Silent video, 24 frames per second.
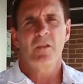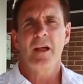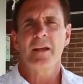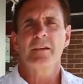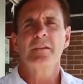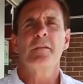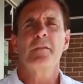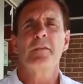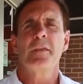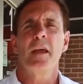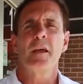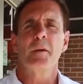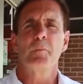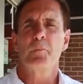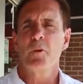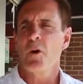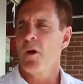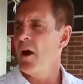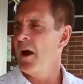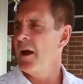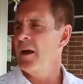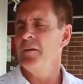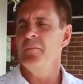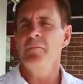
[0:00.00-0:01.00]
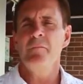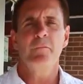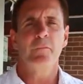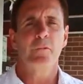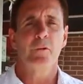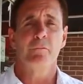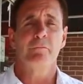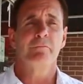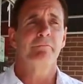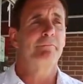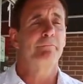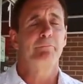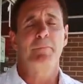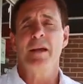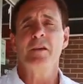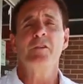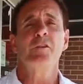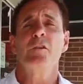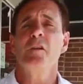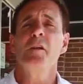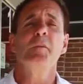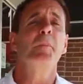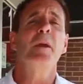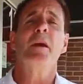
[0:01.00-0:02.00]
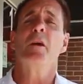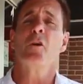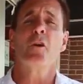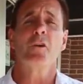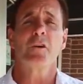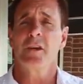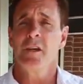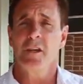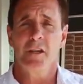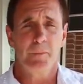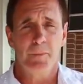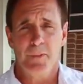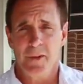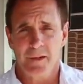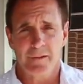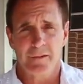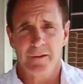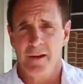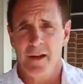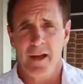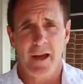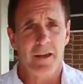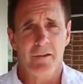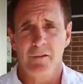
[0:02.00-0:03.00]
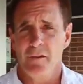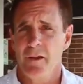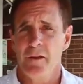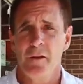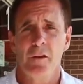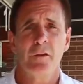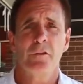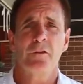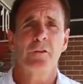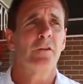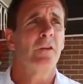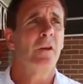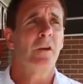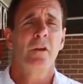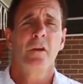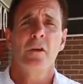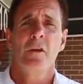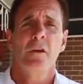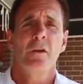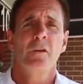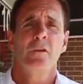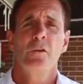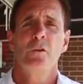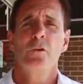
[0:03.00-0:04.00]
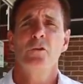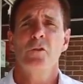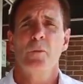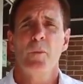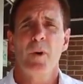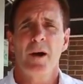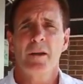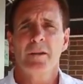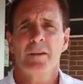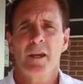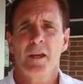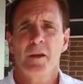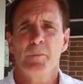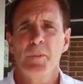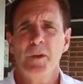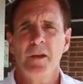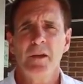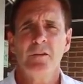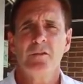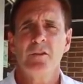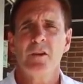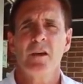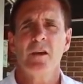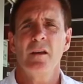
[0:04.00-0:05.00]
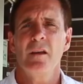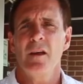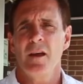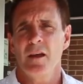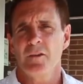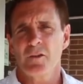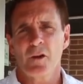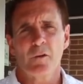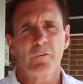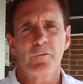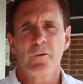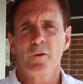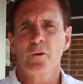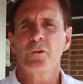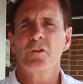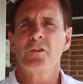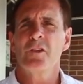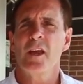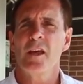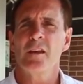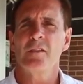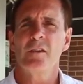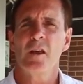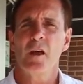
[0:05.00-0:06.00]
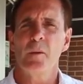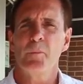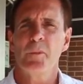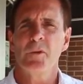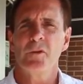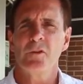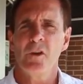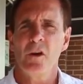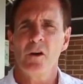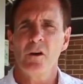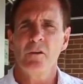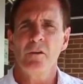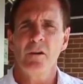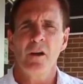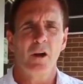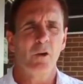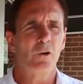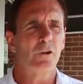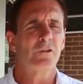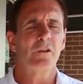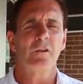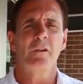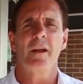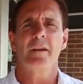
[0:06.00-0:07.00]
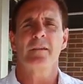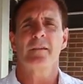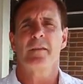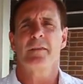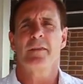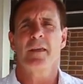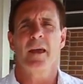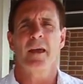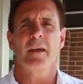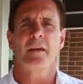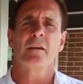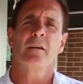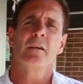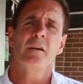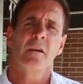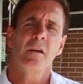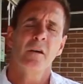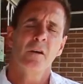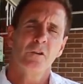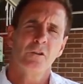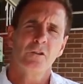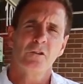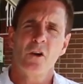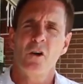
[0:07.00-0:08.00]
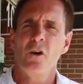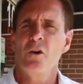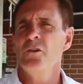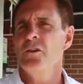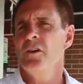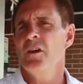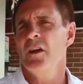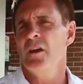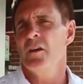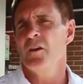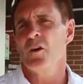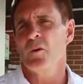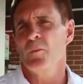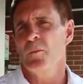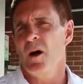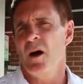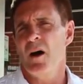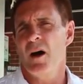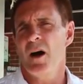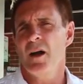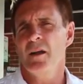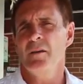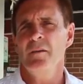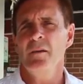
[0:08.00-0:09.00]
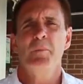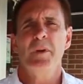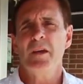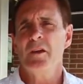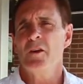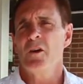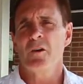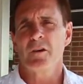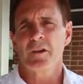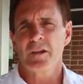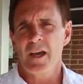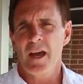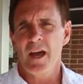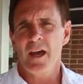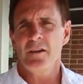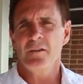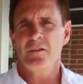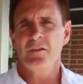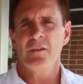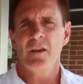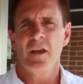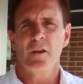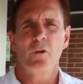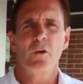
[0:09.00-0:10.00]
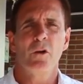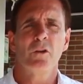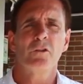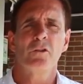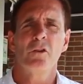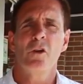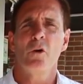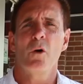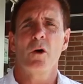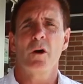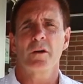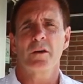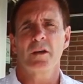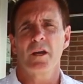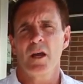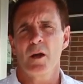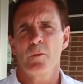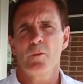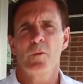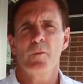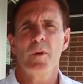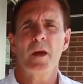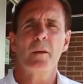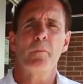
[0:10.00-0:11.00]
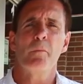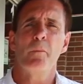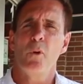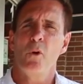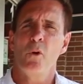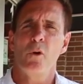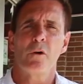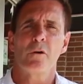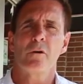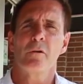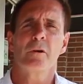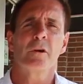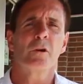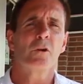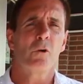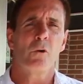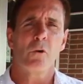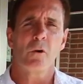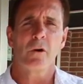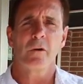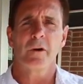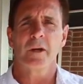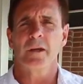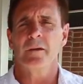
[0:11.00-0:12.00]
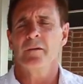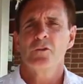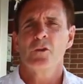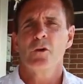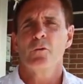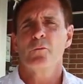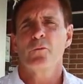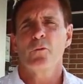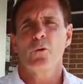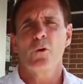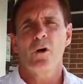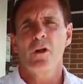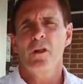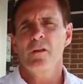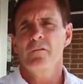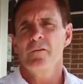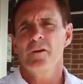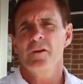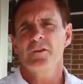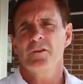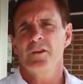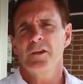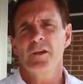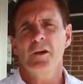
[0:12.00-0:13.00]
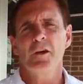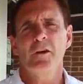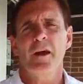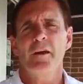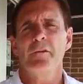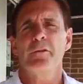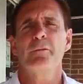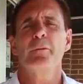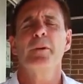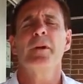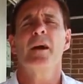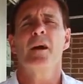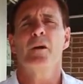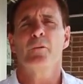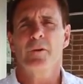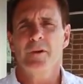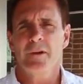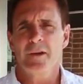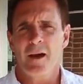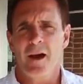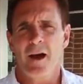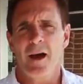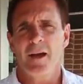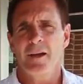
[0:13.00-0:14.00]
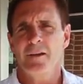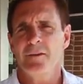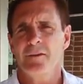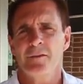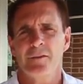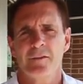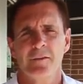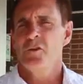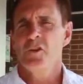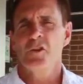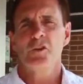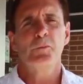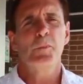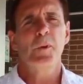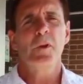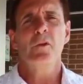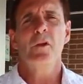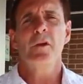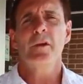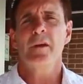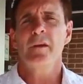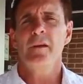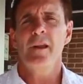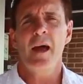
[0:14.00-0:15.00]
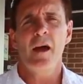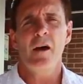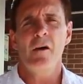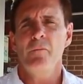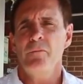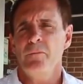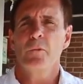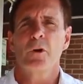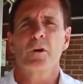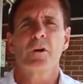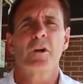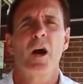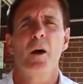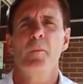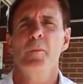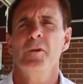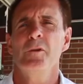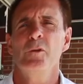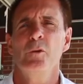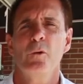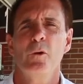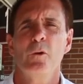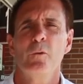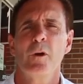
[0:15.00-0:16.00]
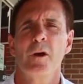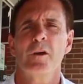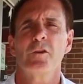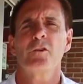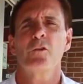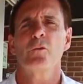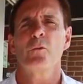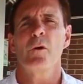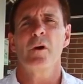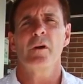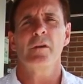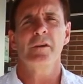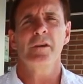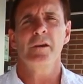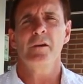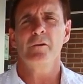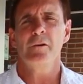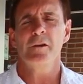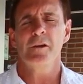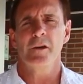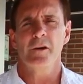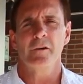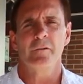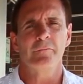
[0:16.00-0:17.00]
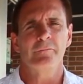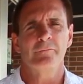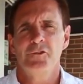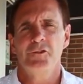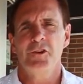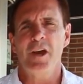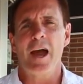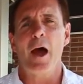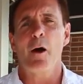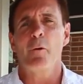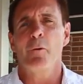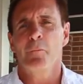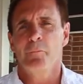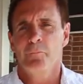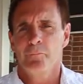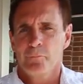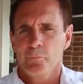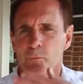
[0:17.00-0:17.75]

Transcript: I'd like to thank Brian for basically being our guinea pig today and letting us use Amante Pizza as our first test episode. I'd also like to thank Sonia and Herman being our guests and also our cameraman Porter and Corey. So for all of us here at Three Hungry Guys, just be looking out. We're coming to a restaurant near you. Ciao